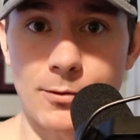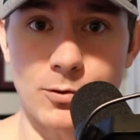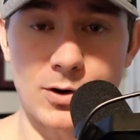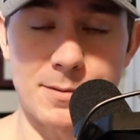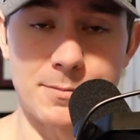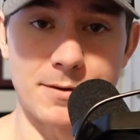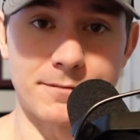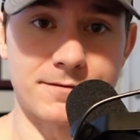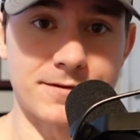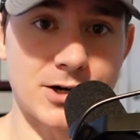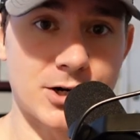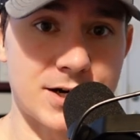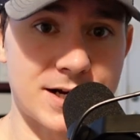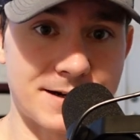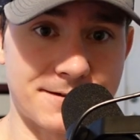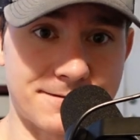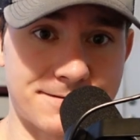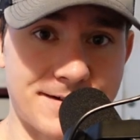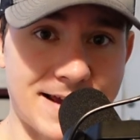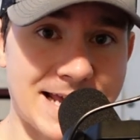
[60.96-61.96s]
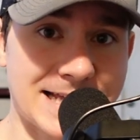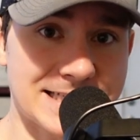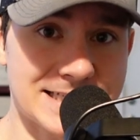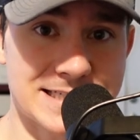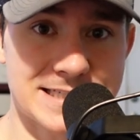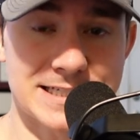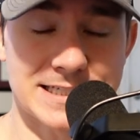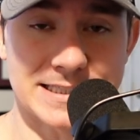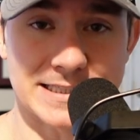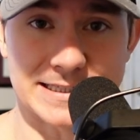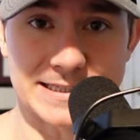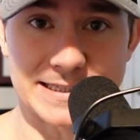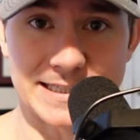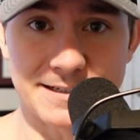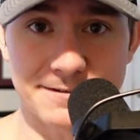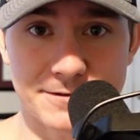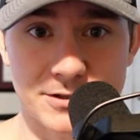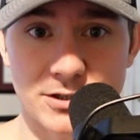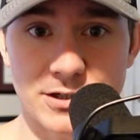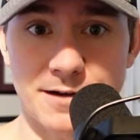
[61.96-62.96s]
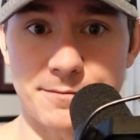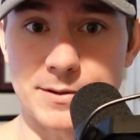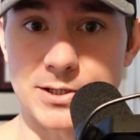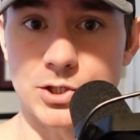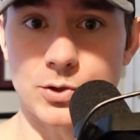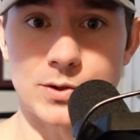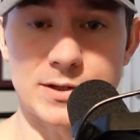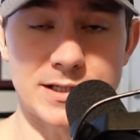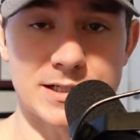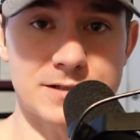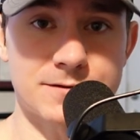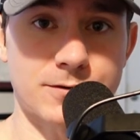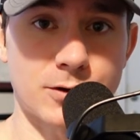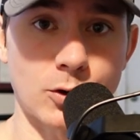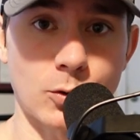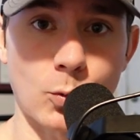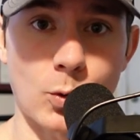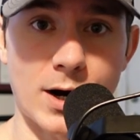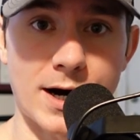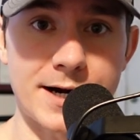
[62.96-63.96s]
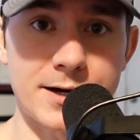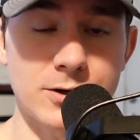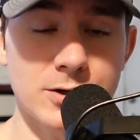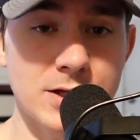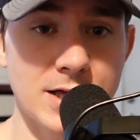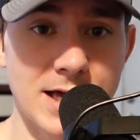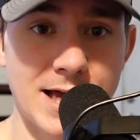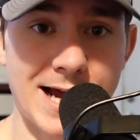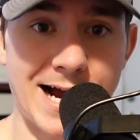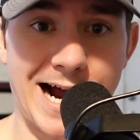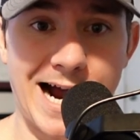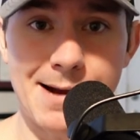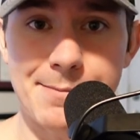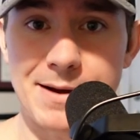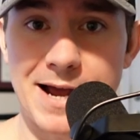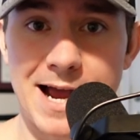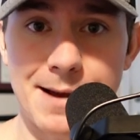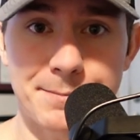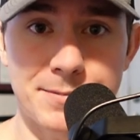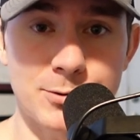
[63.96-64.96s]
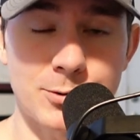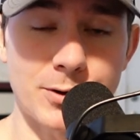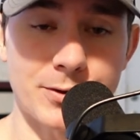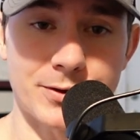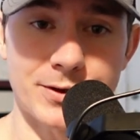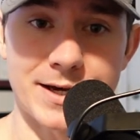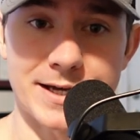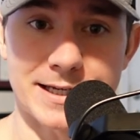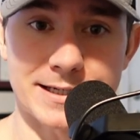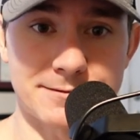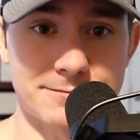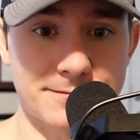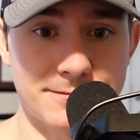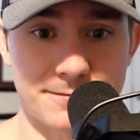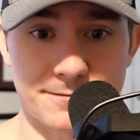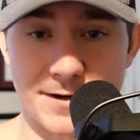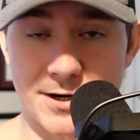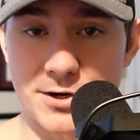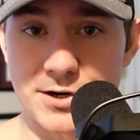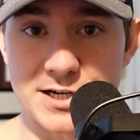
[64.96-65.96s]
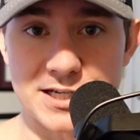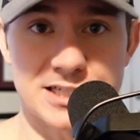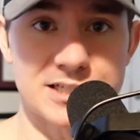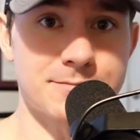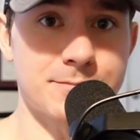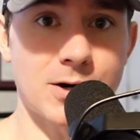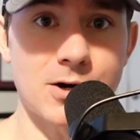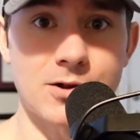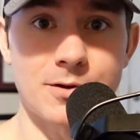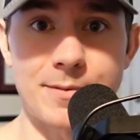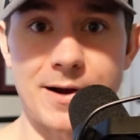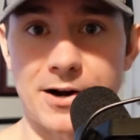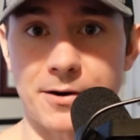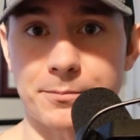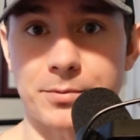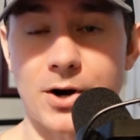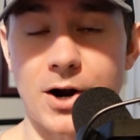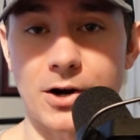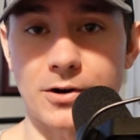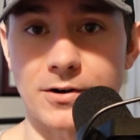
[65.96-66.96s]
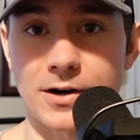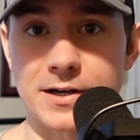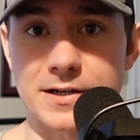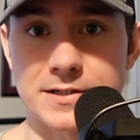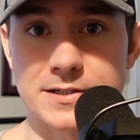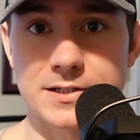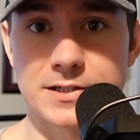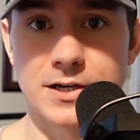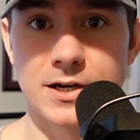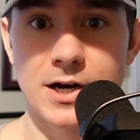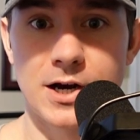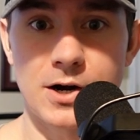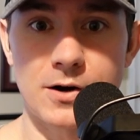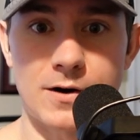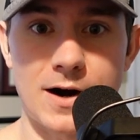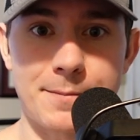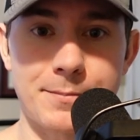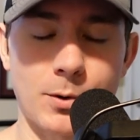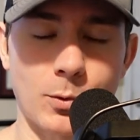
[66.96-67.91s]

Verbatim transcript: I'm a very advanced lifter, and I've been doing this for a while, I'm happy with like very small amount of progress, right?